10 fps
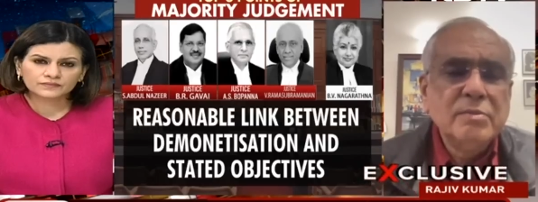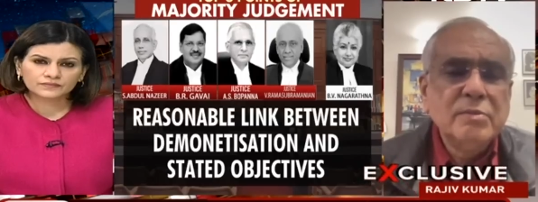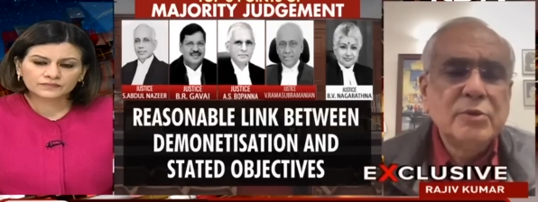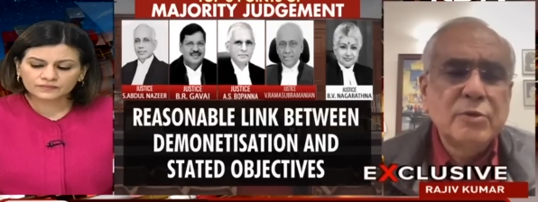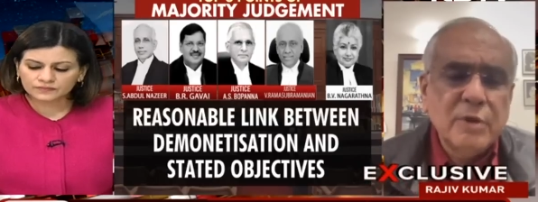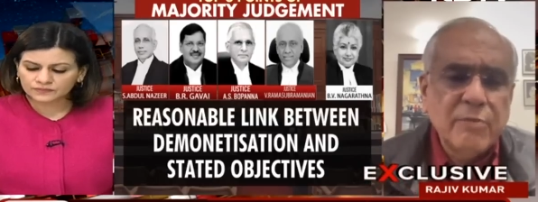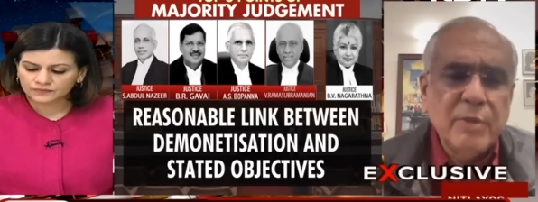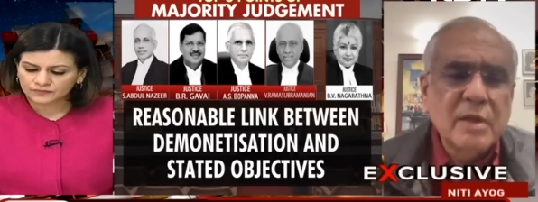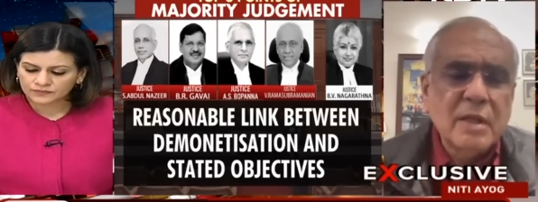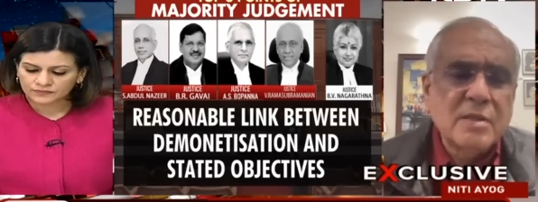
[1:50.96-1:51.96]
Speaker 1: should have
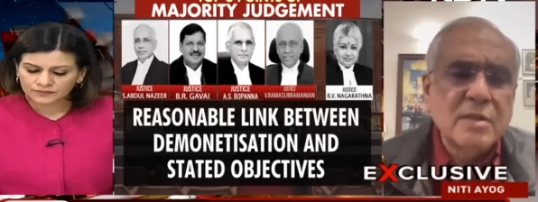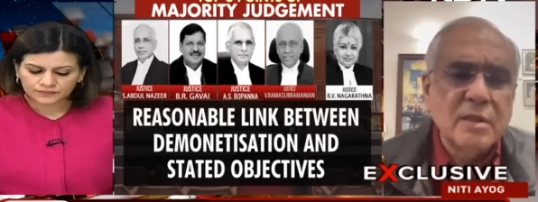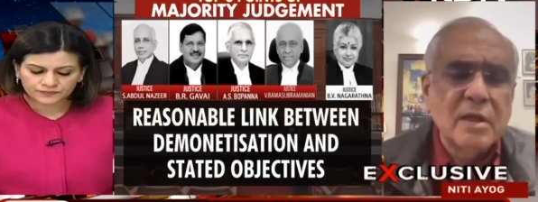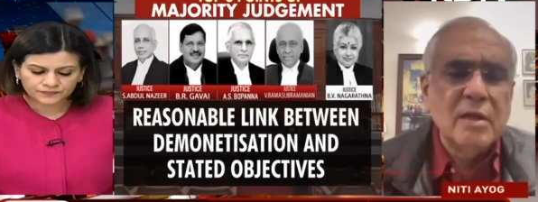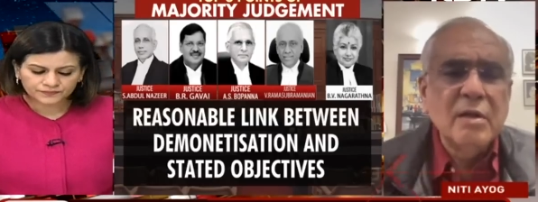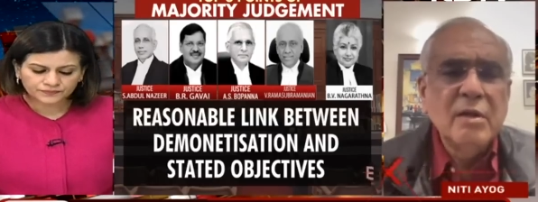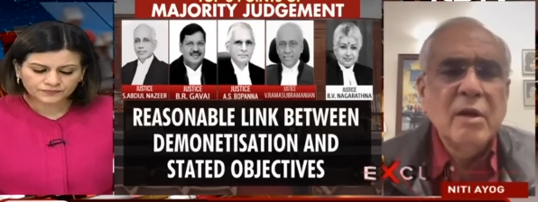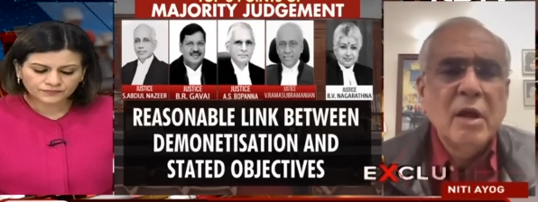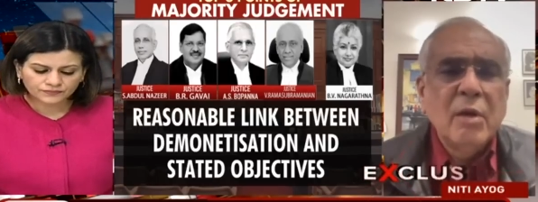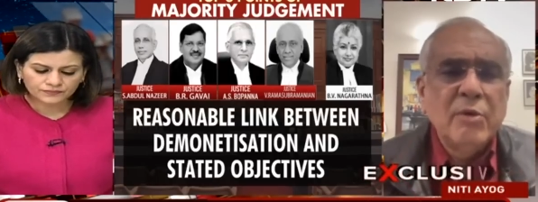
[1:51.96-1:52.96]
been considered
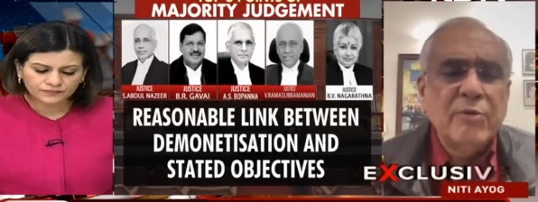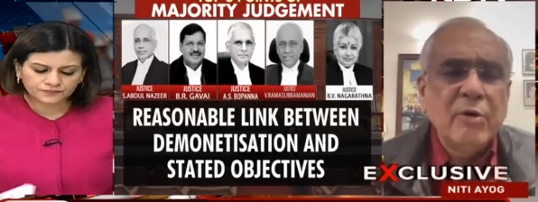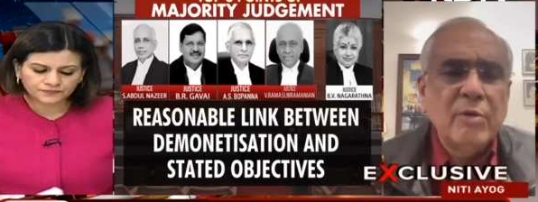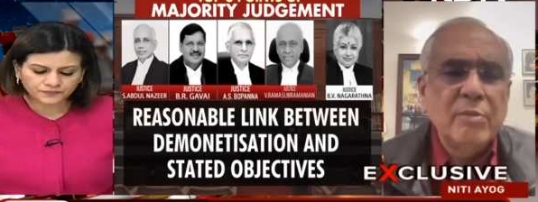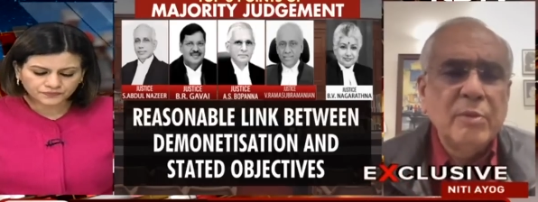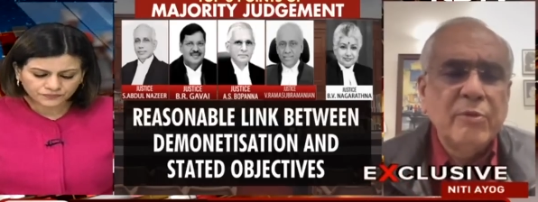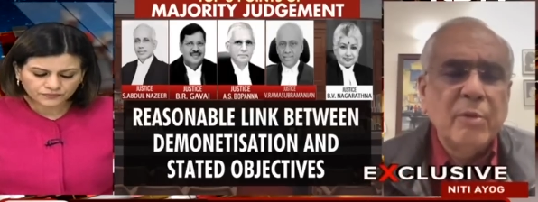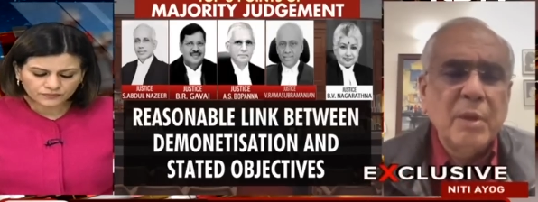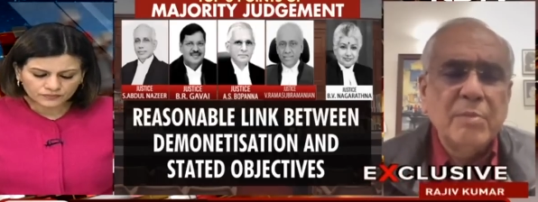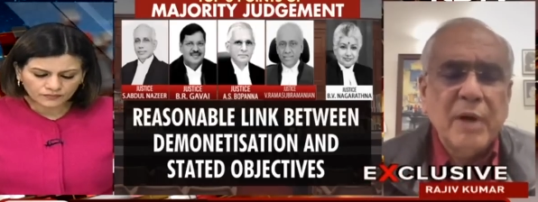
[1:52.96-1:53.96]
before
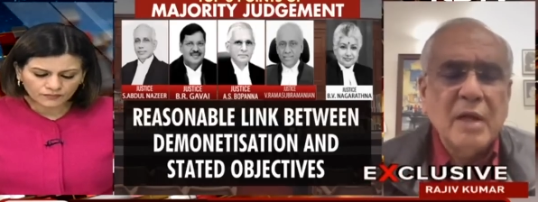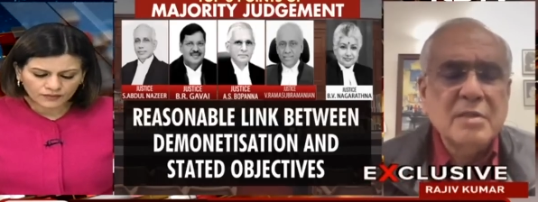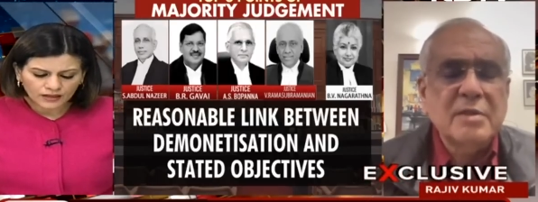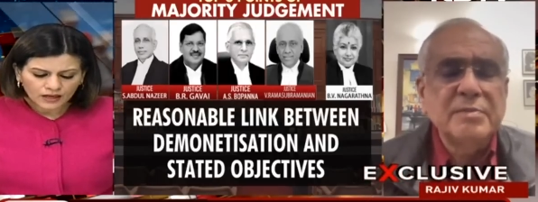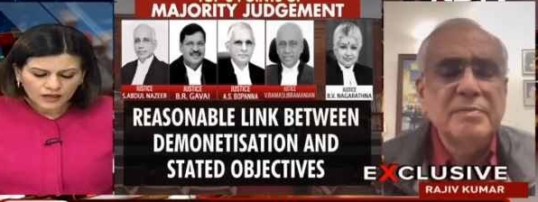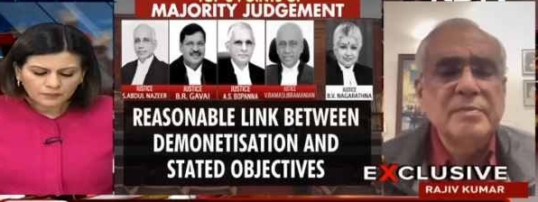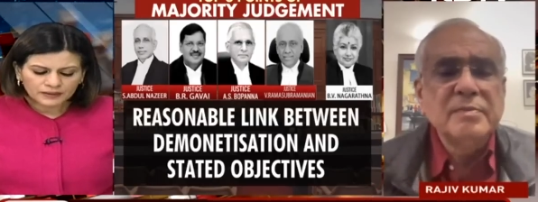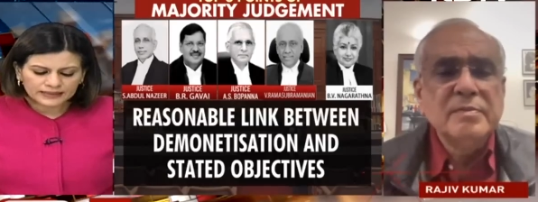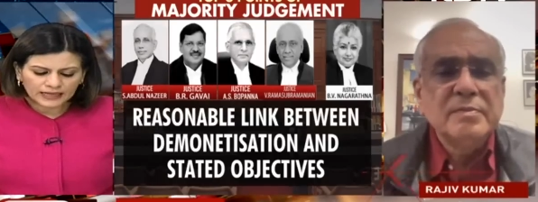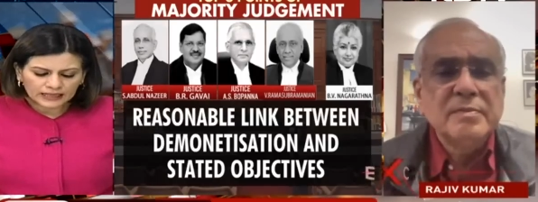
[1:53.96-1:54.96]
being passed.
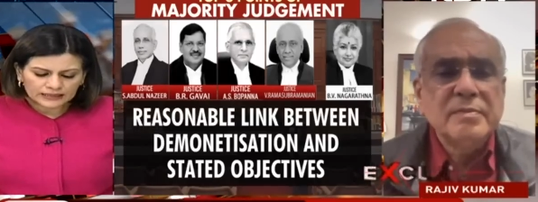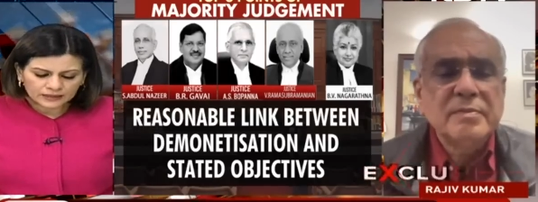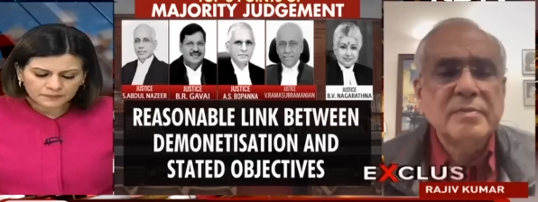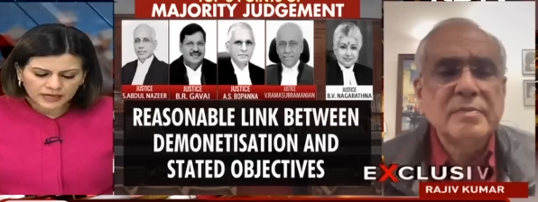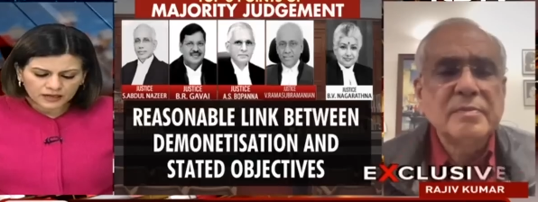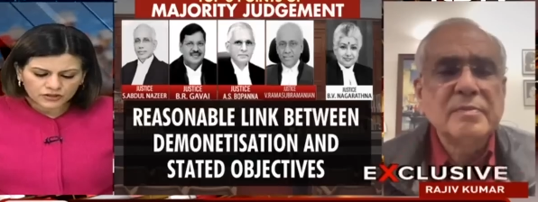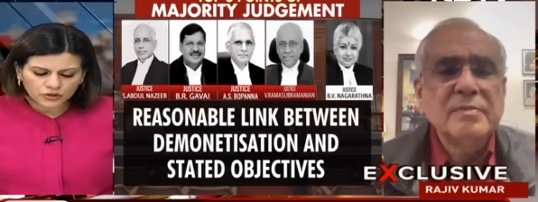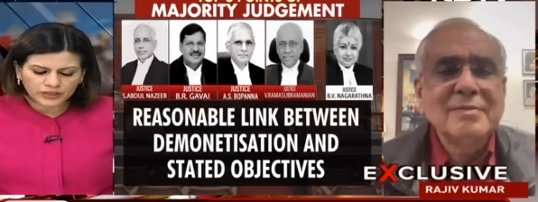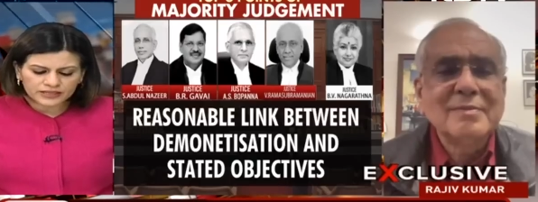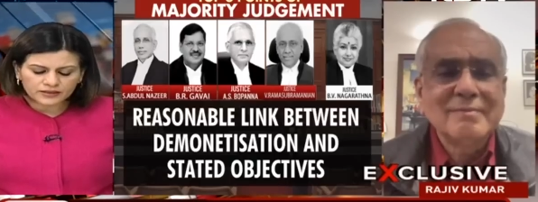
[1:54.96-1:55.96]
Speaker 2: But let me ask
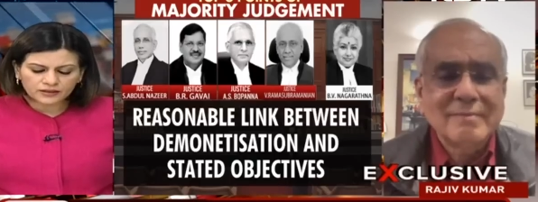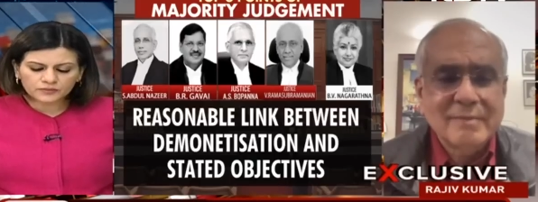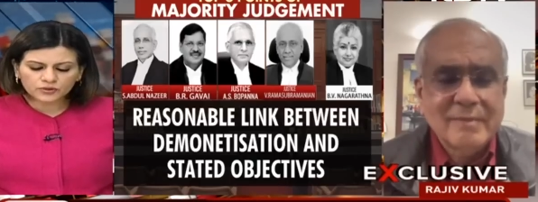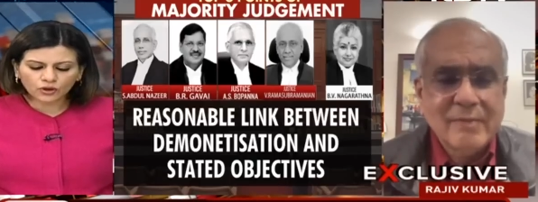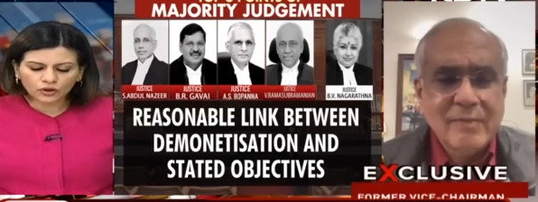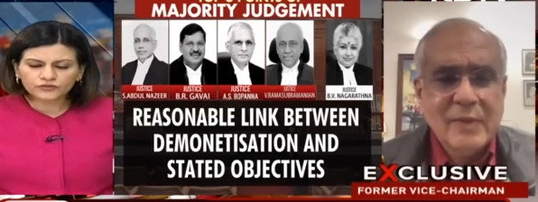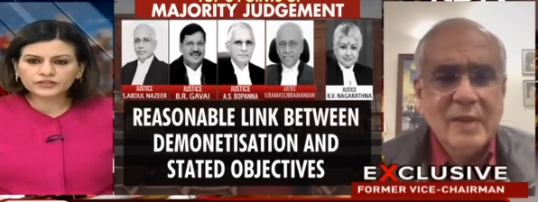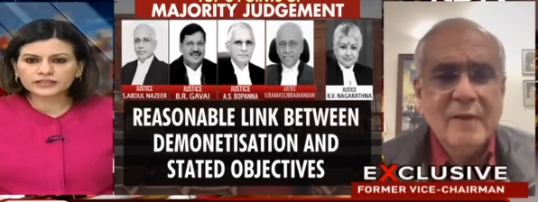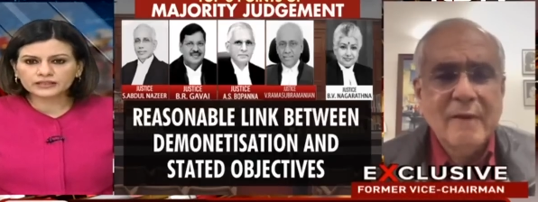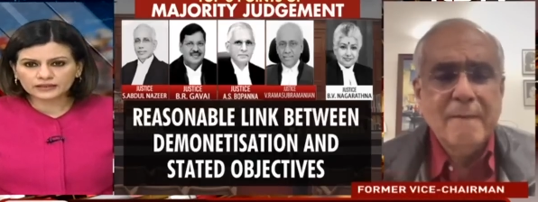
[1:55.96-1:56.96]
you, in terms of
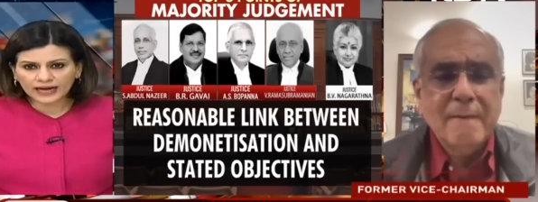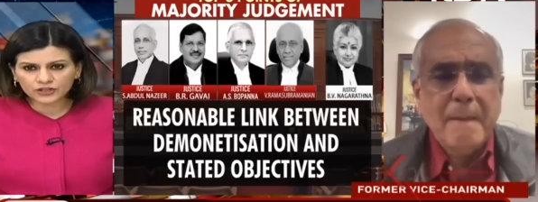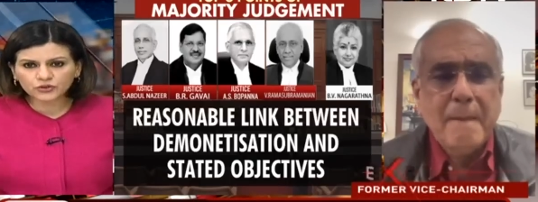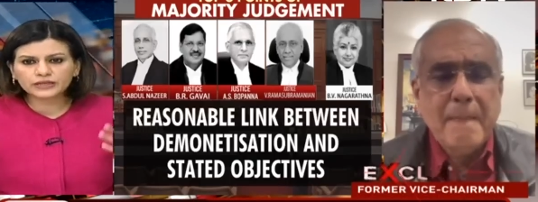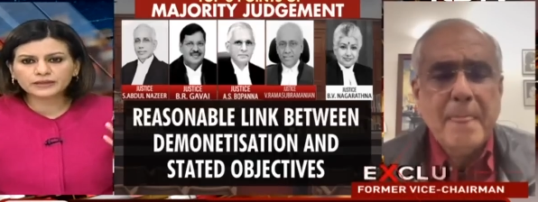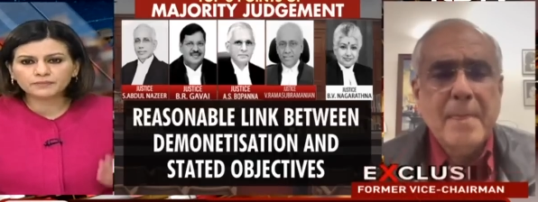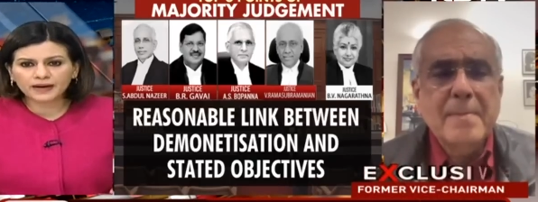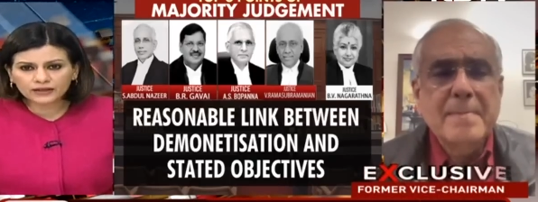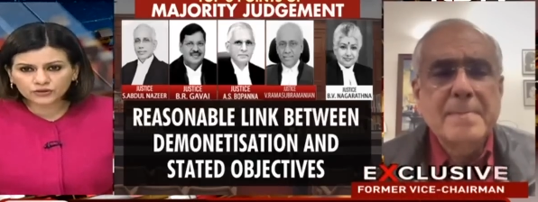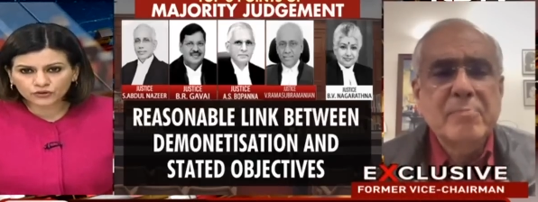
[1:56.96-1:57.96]
the actual
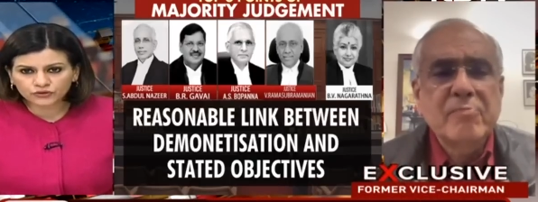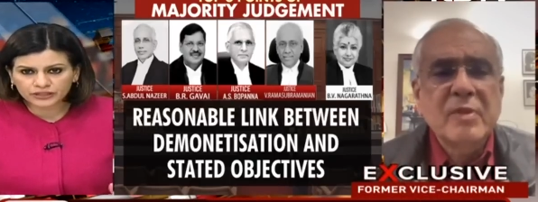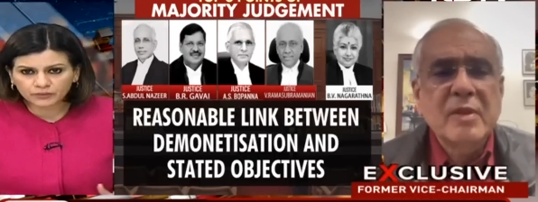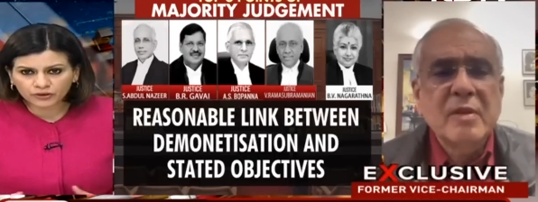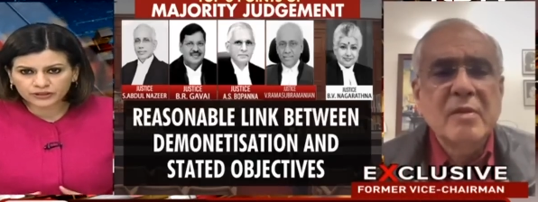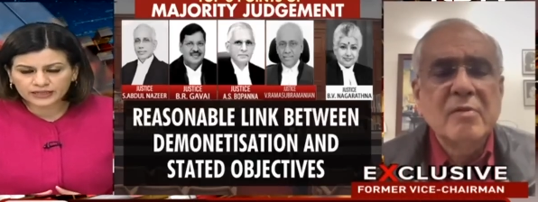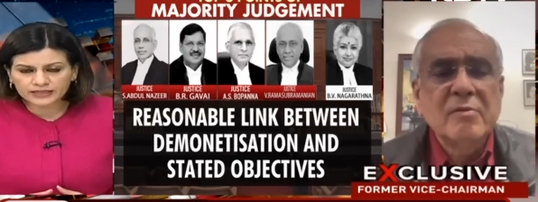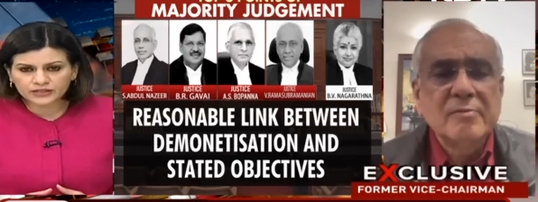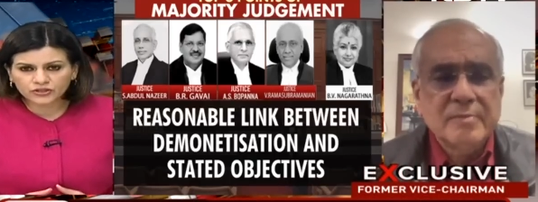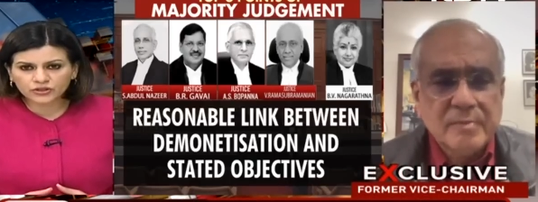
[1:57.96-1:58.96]
impact of
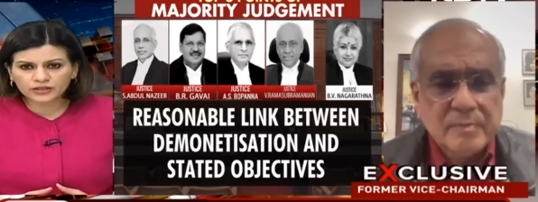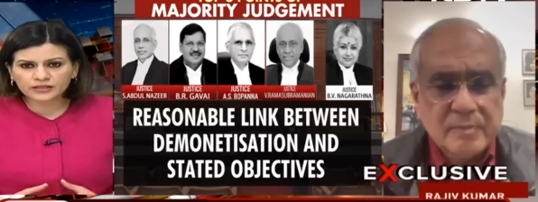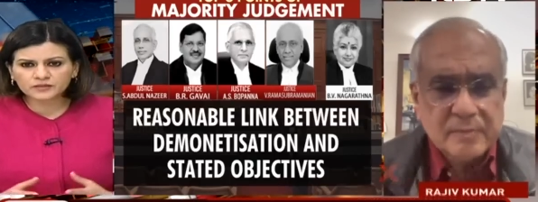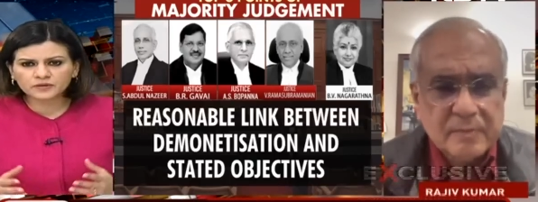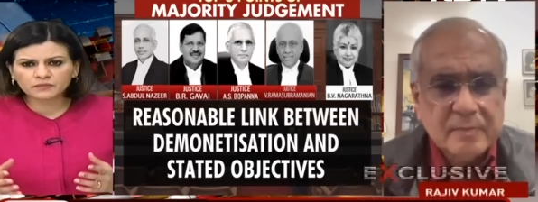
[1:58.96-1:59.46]
demonetization, it has been